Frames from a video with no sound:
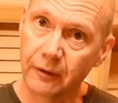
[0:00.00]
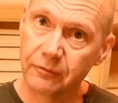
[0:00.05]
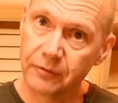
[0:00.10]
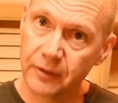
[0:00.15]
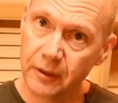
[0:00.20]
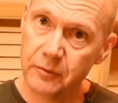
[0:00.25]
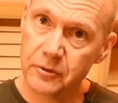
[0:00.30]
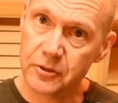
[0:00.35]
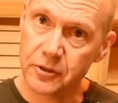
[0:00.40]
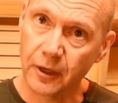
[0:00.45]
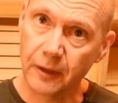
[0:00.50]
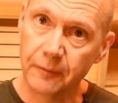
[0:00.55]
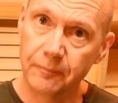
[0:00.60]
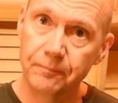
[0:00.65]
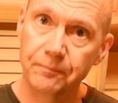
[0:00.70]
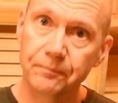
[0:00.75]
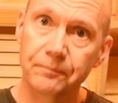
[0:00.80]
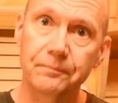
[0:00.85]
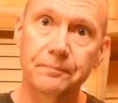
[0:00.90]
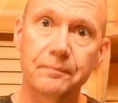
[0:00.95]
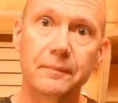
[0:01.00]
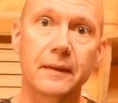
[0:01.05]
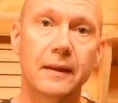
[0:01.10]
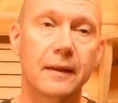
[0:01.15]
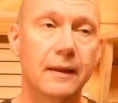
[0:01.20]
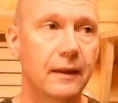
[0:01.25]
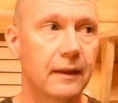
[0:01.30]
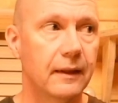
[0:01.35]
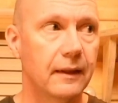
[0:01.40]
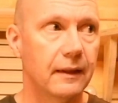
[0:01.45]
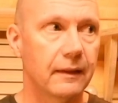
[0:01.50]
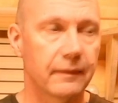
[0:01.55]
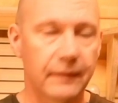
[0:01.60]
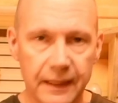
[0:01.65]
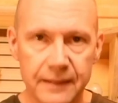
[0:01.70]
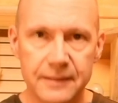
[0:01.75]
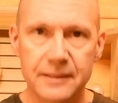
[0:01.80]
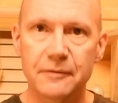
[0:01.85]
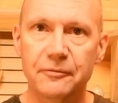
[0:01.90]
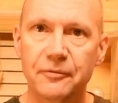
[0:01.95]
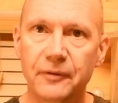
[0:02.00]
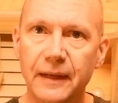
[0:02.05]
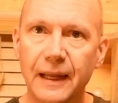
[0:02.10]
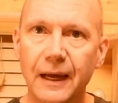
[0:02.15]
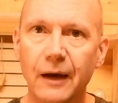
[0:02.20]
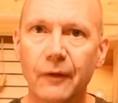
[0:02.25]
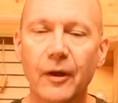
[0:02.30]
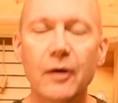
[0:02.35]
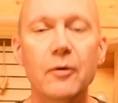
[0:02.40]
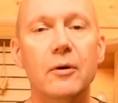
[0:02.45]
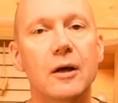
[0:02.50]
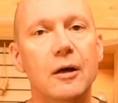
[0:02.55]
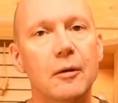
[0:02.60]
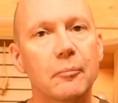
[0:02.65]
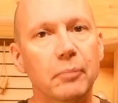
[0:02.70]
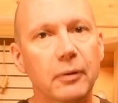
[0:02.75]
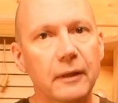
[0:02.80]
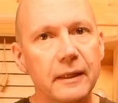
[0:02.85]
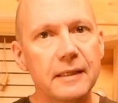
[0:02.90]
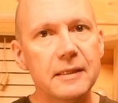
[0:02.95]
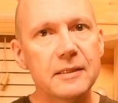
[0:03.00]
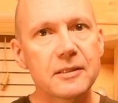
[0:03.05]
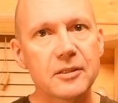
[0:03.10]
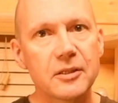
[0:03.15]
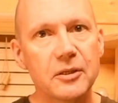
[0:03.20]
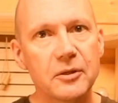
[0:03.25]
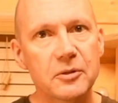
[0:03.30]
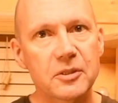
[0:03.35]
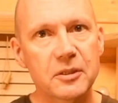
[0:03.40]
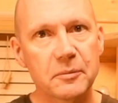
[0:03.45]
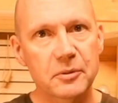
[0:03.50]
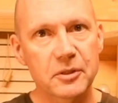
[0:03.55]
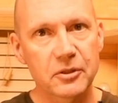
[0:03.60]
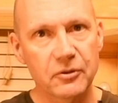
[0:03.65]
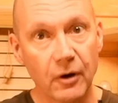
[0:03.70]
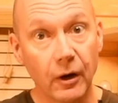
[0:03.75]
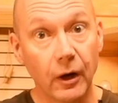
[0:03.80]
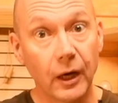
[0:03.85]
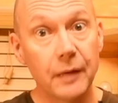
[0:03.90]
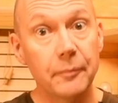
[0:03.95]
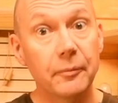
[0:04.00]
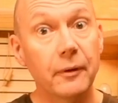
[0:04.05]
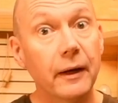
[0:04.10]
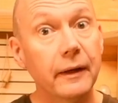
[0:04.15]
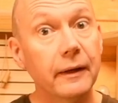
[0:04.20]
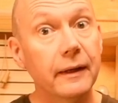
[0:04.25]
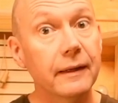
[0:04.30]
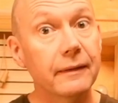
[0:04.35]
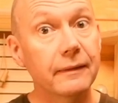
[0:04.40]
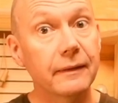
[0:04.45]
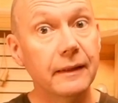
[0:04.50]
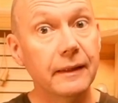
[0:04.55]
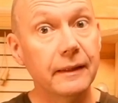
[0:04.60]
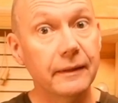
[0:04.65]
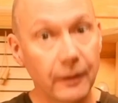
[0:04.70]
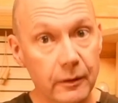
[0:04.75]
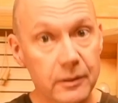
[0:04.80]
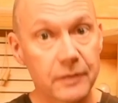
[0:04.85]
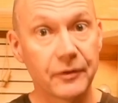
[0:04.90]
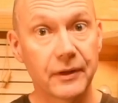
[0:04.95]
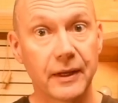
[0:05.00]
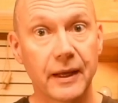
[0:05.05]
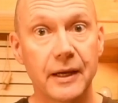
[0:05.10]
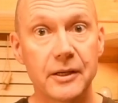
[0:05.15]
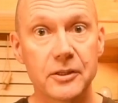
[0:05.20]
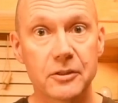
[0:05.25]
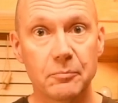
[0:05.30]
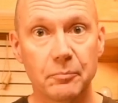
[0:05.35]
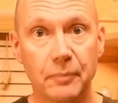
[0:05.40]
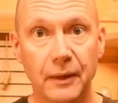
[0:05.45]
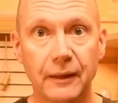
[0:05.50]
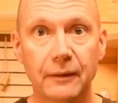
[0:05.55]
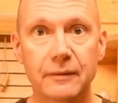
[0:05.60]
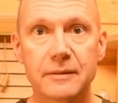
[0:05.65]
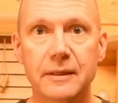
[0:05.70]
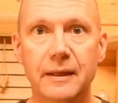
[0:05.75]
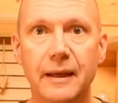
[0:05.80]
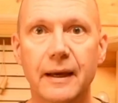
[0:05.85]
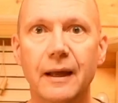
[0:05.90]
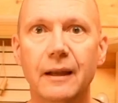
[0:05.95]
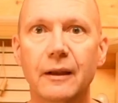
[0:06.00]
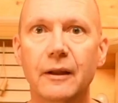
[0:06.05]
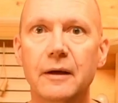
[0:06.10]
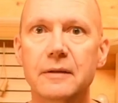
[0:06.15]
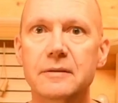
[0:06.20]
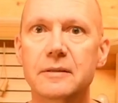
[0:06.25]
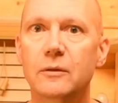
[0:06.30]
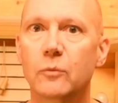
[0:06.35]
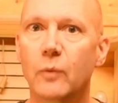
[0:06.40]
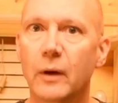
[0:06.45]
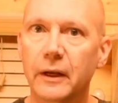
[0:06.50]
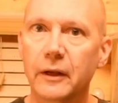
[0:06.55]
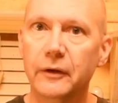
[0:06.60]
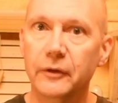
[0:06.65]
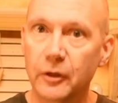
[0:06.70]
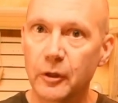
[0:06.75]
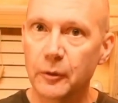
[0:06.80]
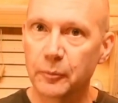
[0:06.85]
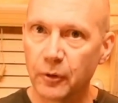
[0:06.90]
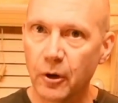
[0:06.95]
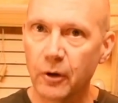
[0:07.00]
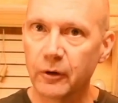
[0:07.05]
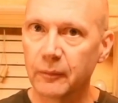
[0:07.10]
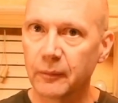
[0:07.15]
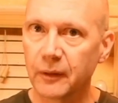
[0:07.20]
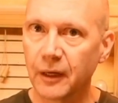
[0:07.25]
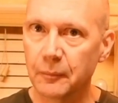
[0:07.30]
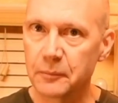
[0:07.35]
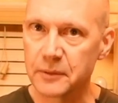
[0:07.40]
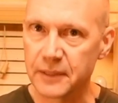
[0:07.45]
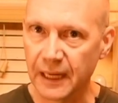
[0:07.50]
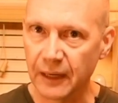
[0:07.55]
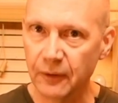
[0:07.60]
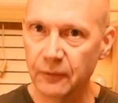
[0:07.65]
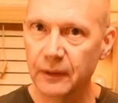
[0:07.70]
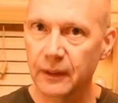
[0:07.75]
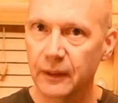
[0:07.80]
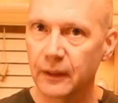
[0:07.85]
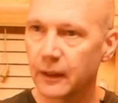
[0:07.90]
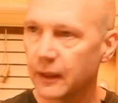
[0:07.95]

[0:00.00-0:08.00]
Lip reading: our future. That's it for now though. Please do subscribe and hit the notification bell to get alerted when a new program comes out.